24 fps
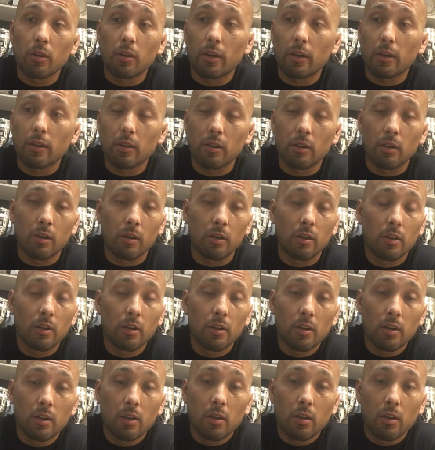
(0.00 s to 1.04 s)
Like
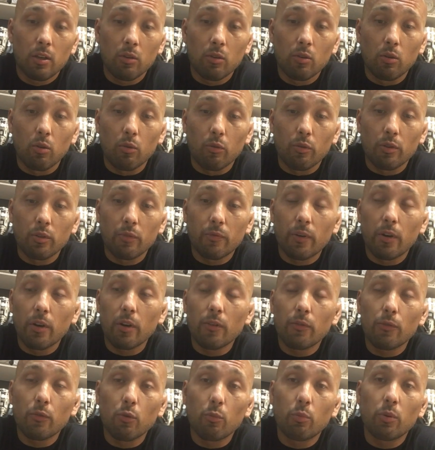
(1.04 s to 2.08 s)
you know, there's
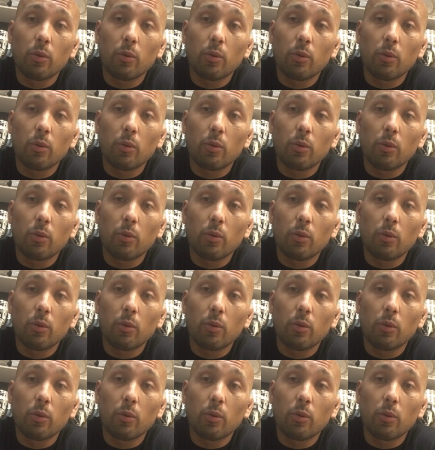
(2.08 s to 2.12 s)
very few